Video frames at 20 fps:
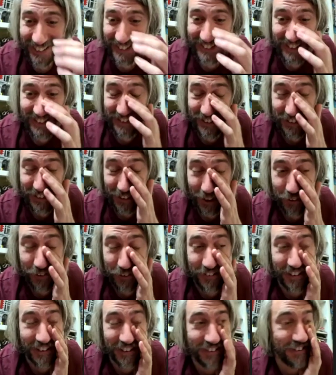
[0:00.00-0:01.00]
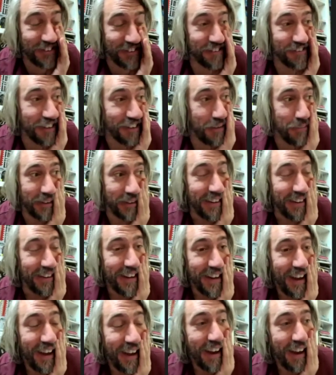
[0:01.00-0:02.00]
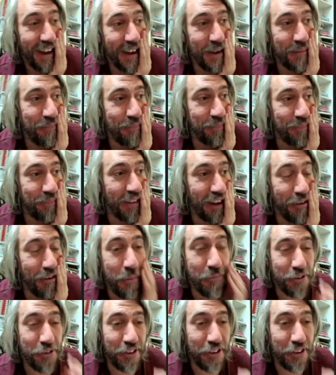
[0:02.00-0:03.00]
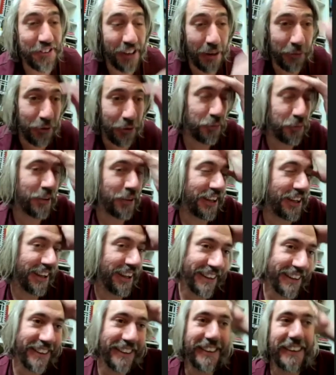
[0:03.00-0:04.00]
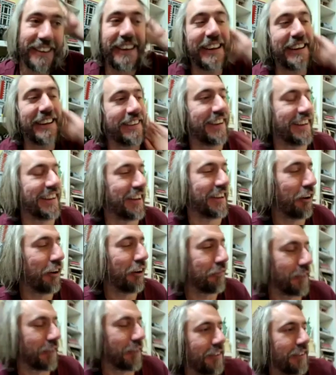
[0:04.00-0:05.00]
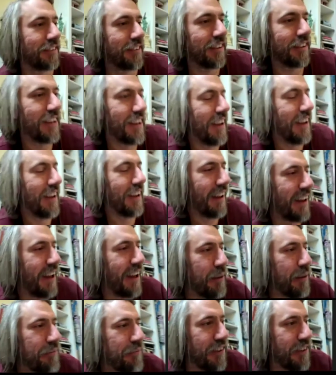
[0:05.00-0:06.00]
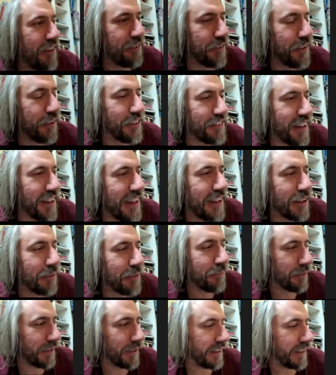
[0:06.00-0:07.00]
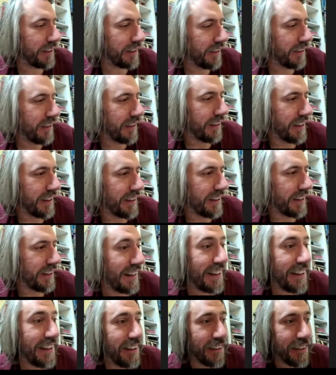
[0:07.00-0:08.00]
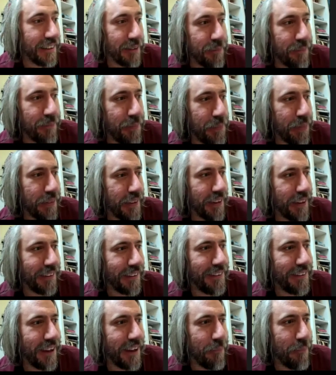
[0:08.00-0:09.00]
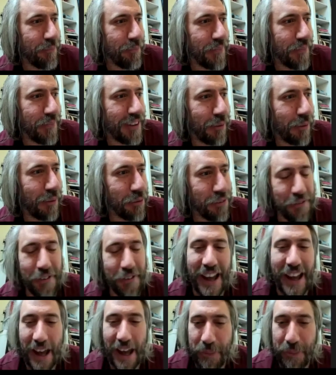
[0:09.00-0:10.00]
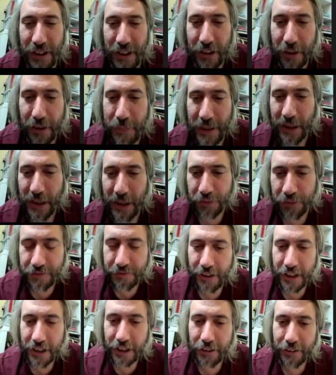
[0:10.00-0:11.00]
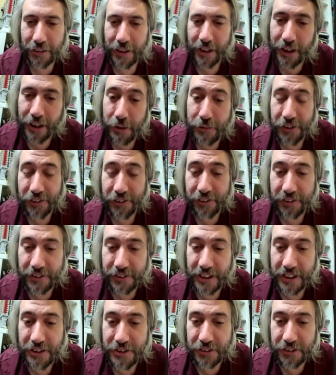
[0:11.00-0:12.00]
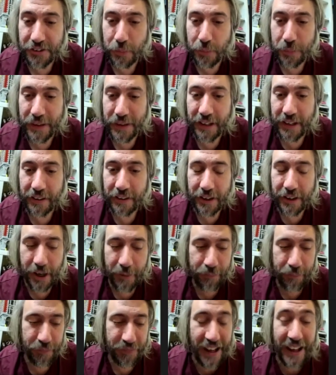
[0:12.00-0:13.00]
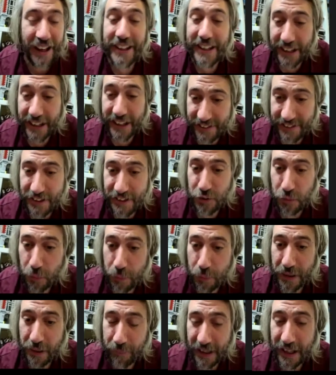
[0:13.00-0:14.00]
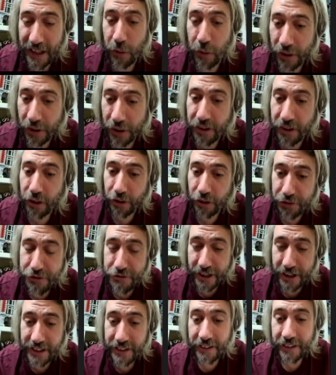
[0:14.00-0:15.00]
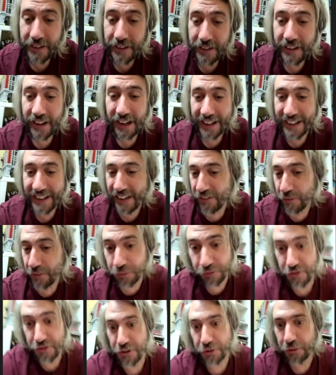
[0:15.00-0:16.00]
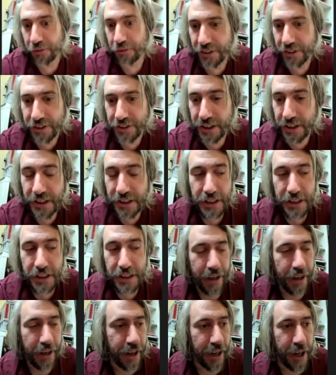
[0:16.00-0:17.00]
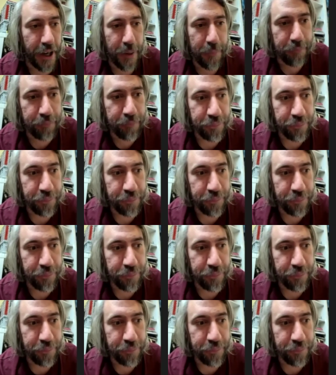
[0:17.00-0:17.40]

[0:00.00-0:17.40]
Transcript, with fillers: it's, as close as I can describe it. Um, I remember at the time I was working in a in an office um, for this first aid company in Lincoln, and um, and I wasn't very happy. You know, the pay wasn't very good, and I noticed the teachers were being um, that year teachers were being paid quite a lot to train. I guess there was a shortage, mm. um,